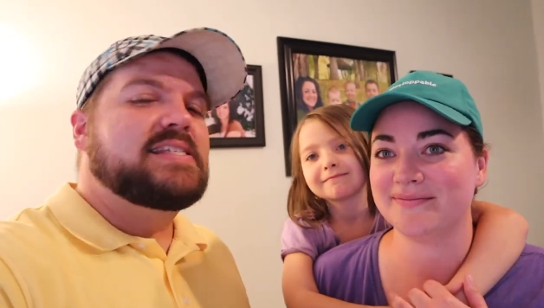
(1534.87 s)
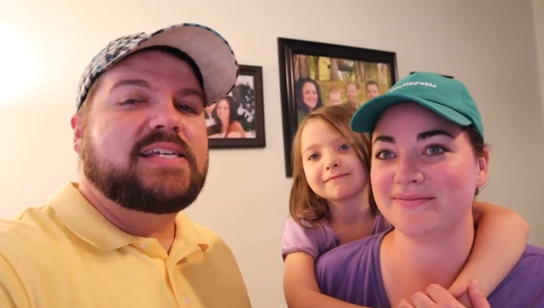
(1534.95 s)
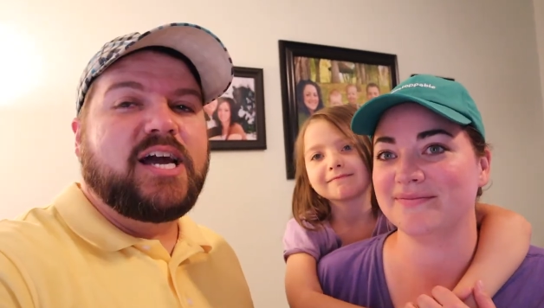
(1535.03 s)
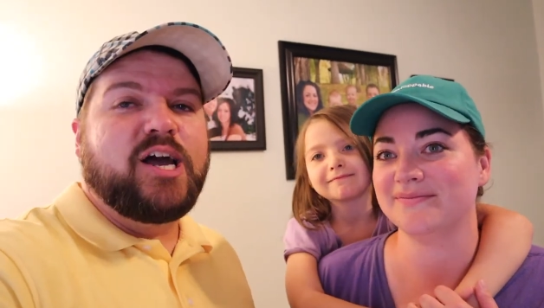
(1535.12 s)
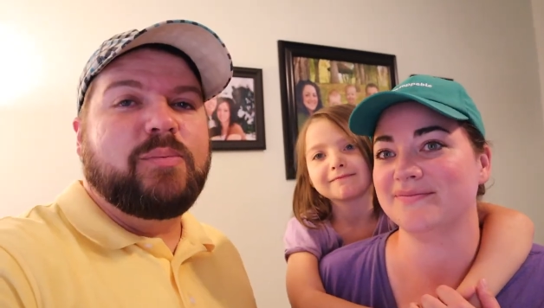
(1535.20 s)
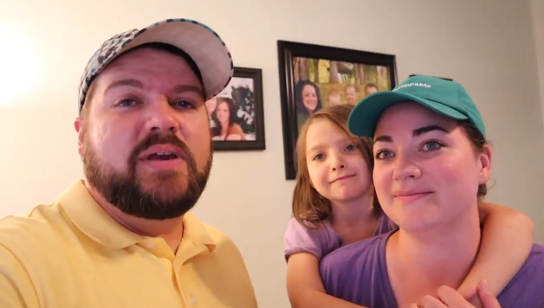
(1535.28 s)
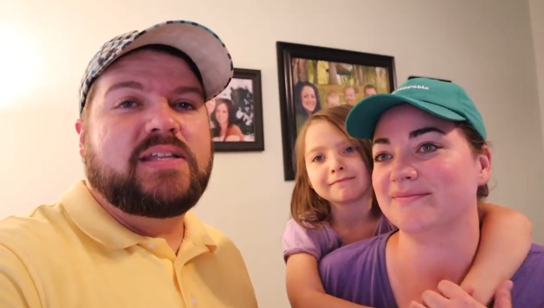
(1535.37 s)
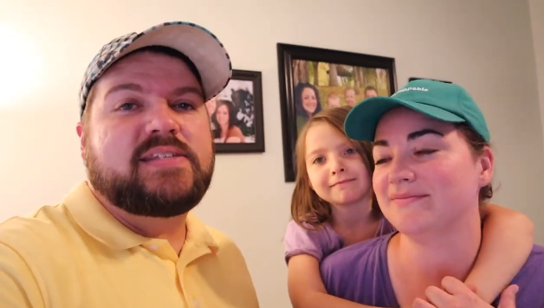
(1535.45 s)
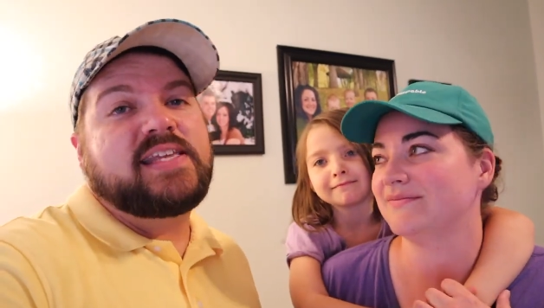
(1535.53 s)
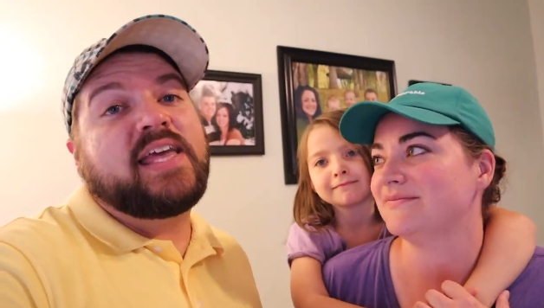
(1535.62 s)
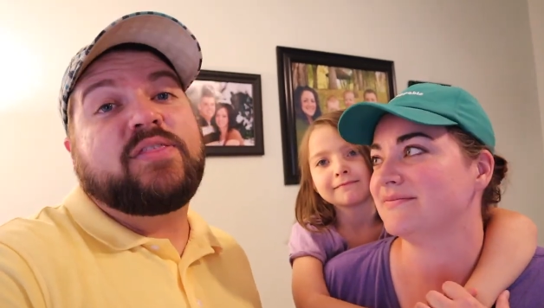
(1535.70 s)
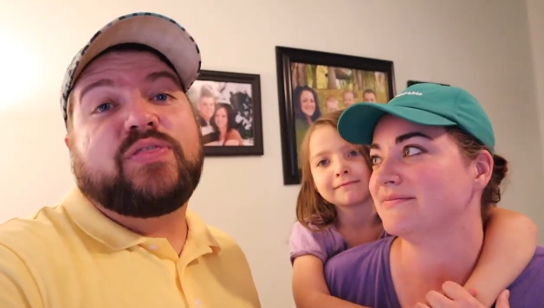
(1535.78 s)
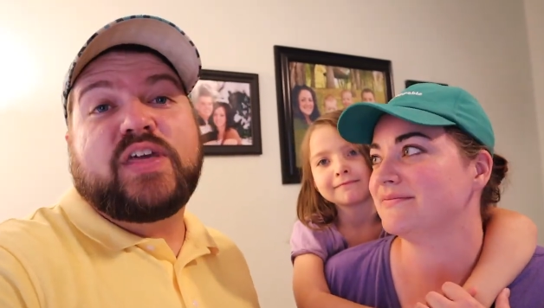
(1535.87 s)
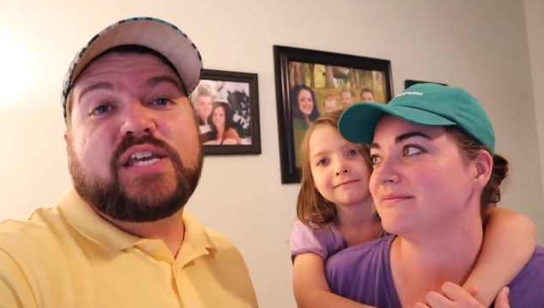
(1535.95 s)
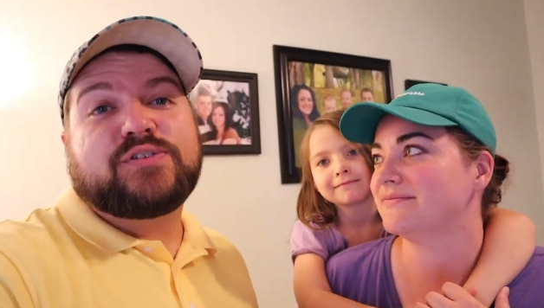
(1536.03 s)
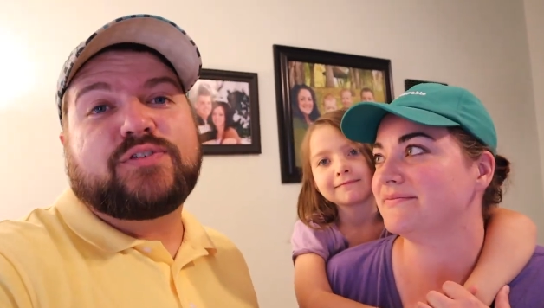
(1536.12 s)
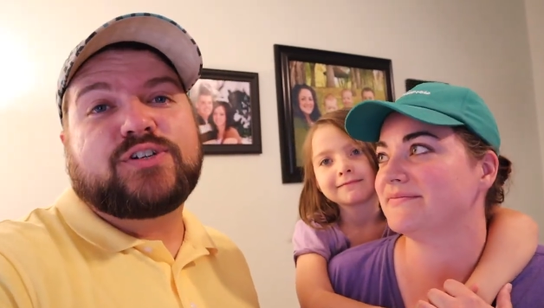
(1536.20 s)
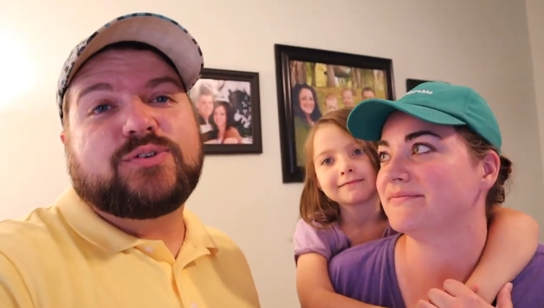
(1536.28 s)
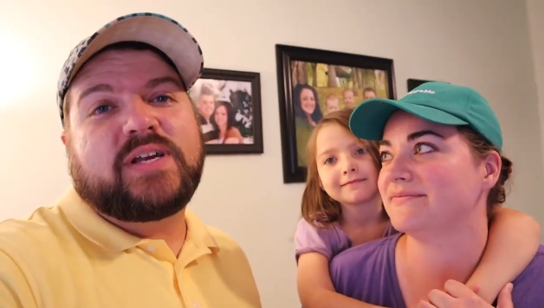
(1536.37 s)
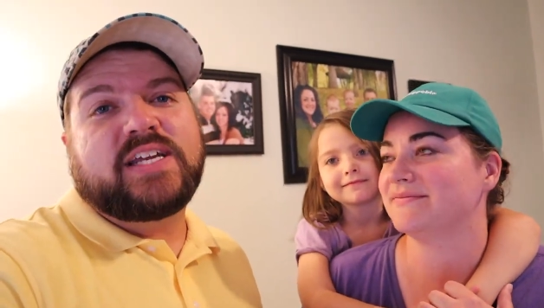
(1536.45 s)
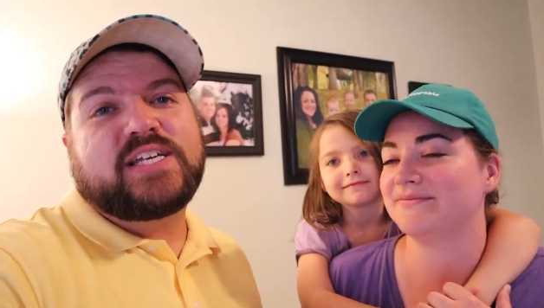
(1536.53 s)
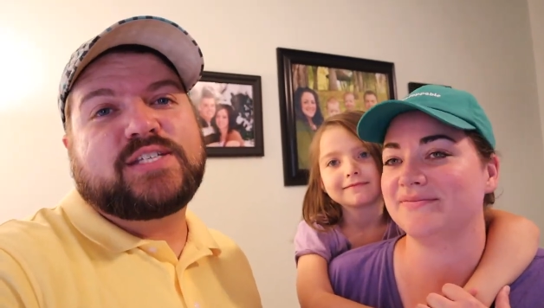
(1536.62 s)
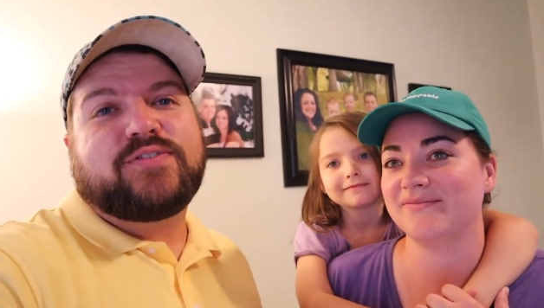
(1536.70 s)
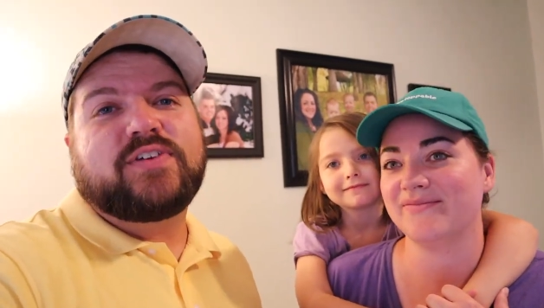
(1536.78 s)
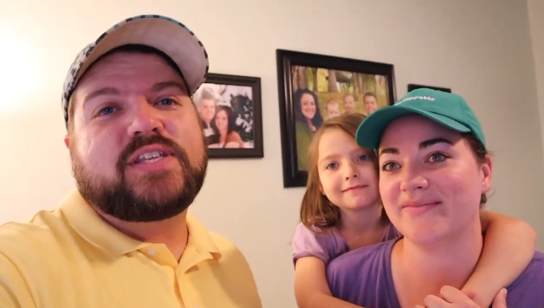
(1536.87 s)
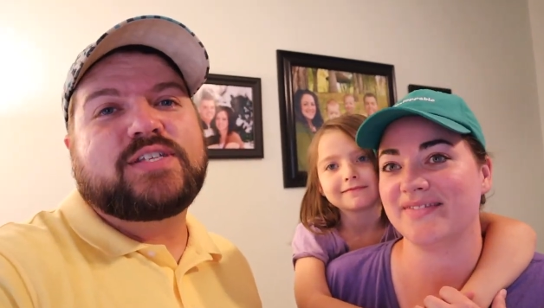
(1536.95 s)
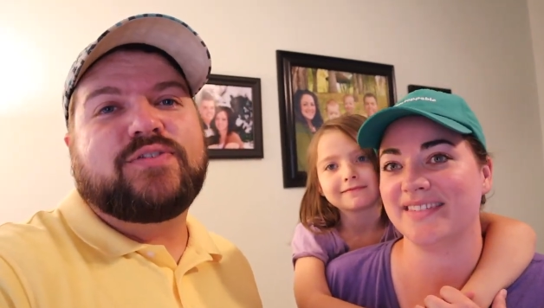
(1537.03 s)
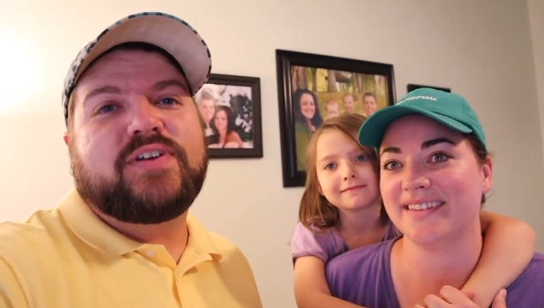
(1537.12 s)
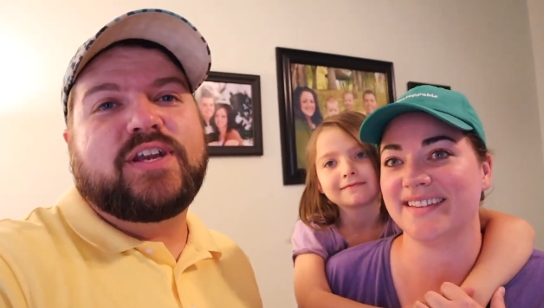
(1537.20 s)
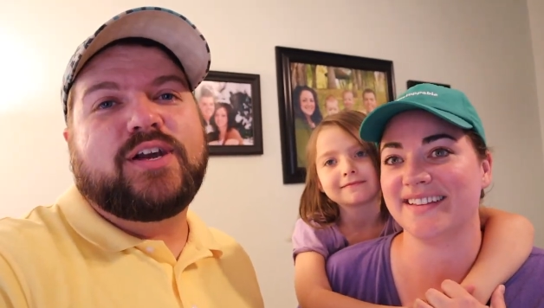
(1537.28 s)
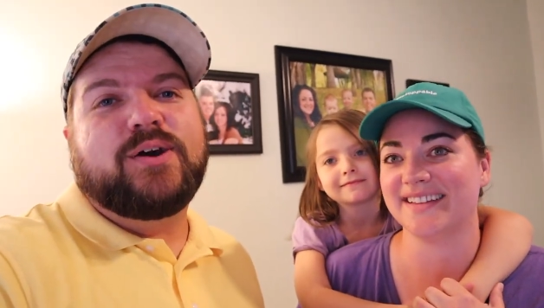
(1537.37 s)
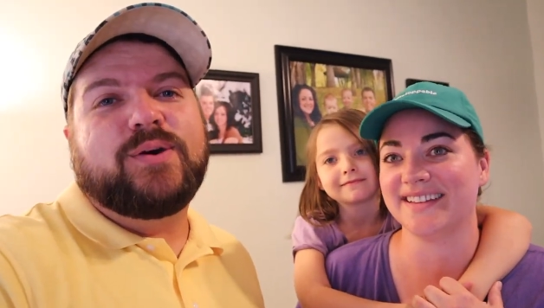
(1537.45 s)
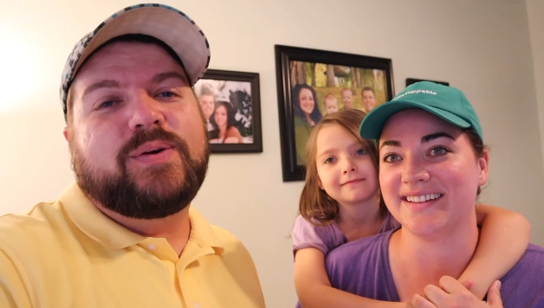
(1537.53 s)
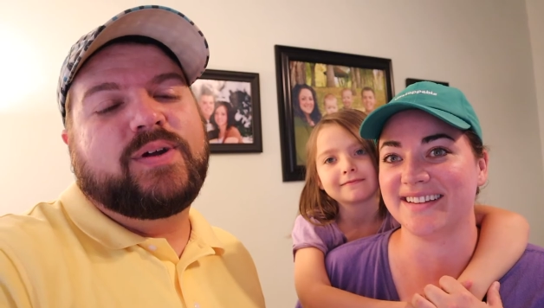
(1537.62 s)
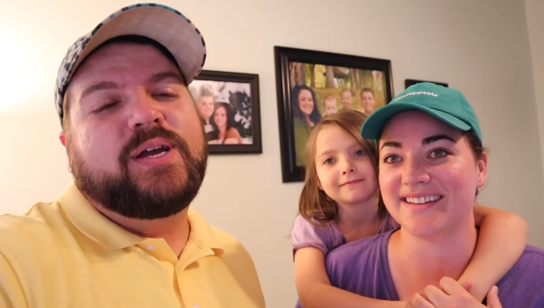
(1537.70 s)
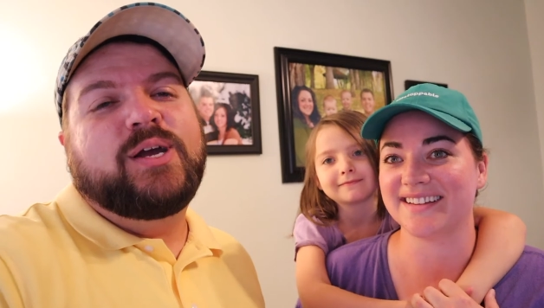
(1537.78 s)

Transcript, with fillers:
Speaker 1: comments, and thanks for joining us for this video.